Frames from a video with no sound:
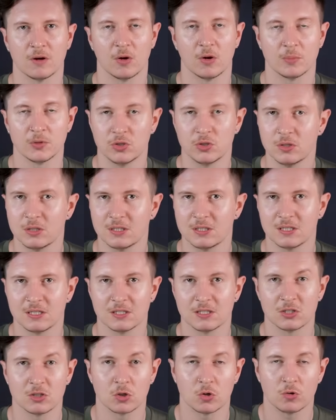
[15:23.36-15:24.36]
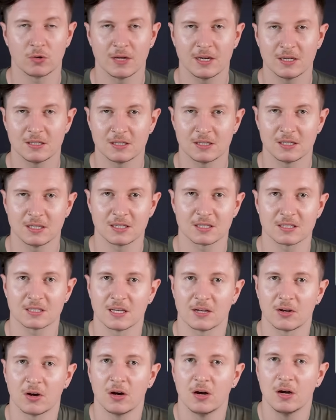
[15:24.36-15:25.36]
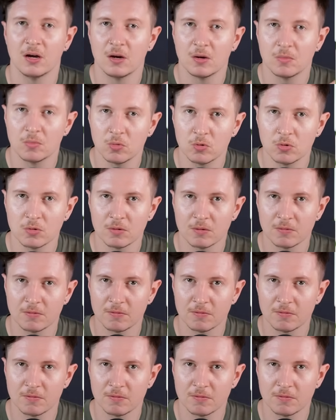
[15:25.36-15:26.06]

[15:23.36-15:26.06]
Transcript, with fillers: opportunities to create things that are more